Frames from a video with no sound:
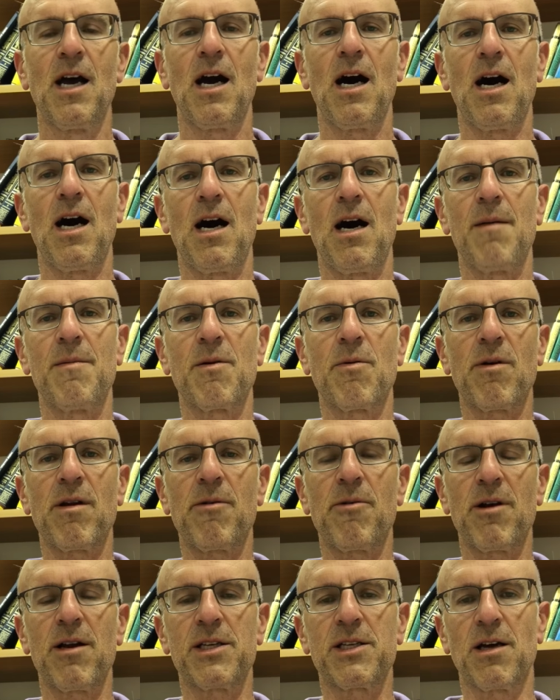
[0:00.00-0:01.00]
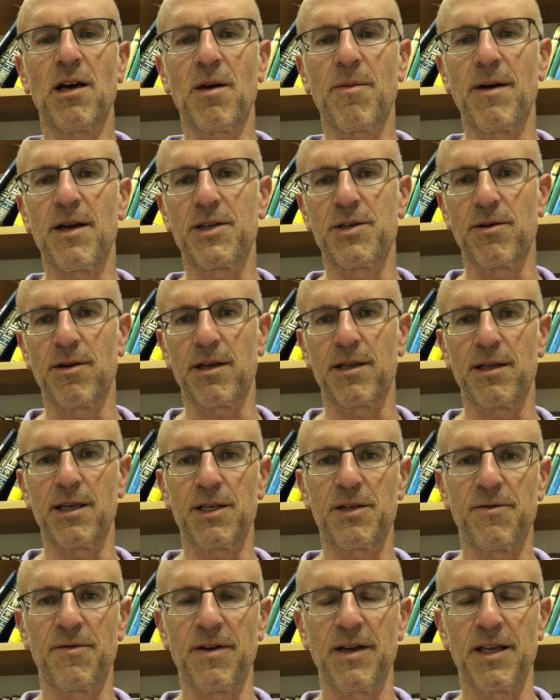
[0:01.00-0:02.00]
And what I want to talk about during
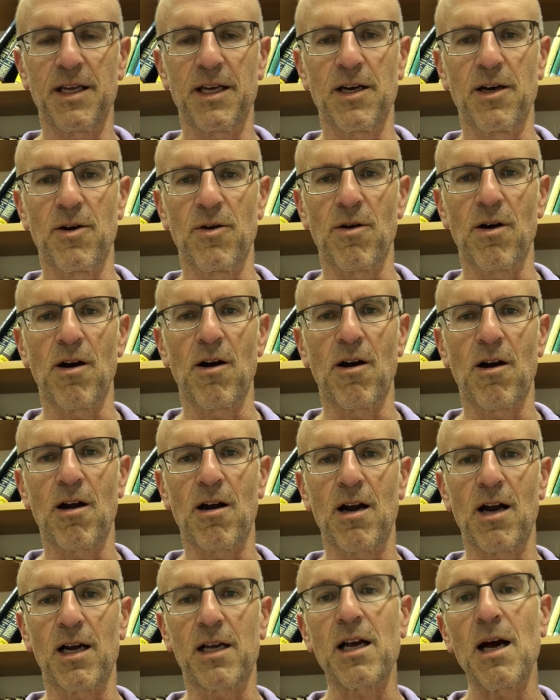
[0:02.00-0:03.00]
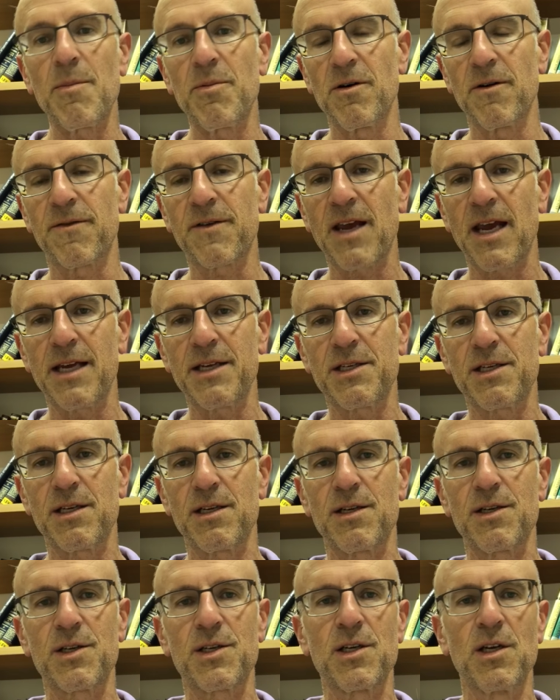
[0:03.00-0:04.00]
this video are a couple of
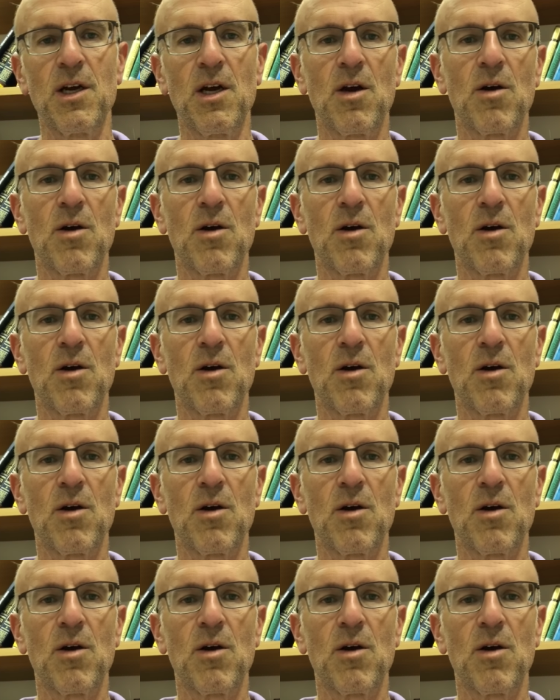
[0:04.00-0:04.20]
cases